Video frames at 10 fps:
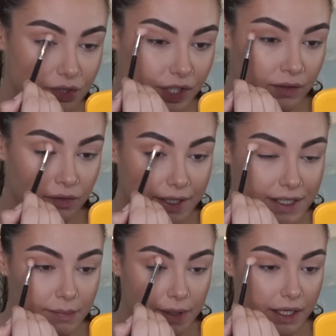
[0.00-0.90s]

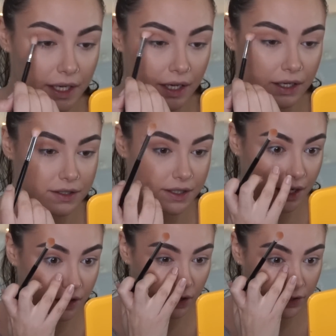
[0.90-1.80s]
generally speaking, it's
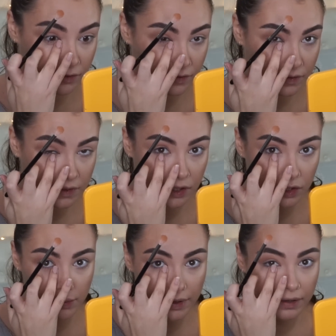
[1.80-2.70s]
that kind of
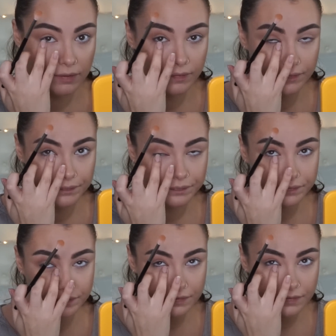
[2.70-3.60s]
humour.
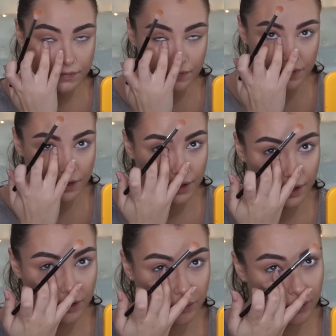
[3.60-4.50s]

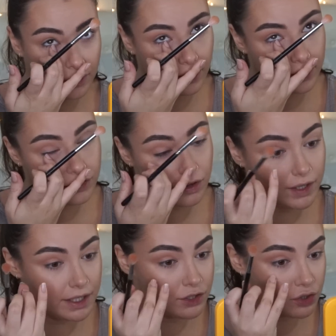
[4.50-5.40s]
I
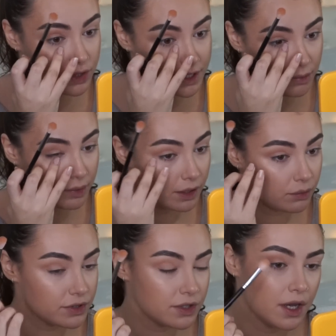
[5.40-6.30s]
thoroughly enjoyed it, but
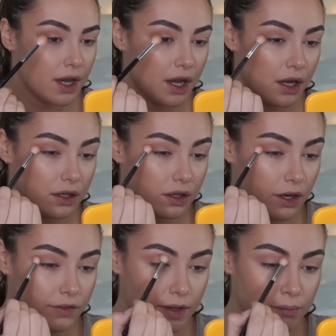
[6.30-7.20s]
it was
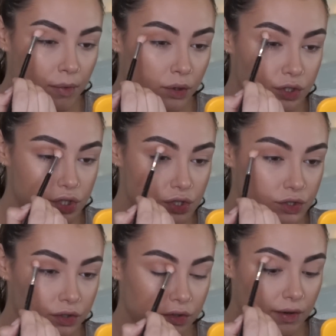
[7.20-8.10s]
kind of
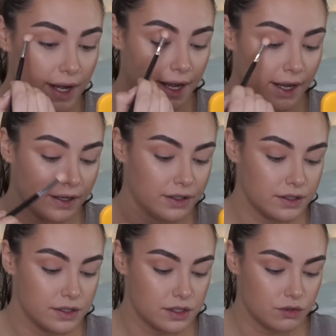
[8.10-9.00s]
emotional
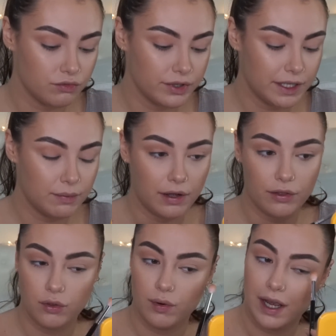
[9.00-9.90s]
and really well
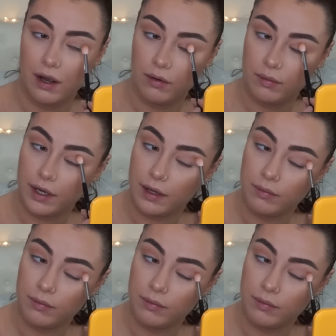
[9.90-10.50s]
thought out,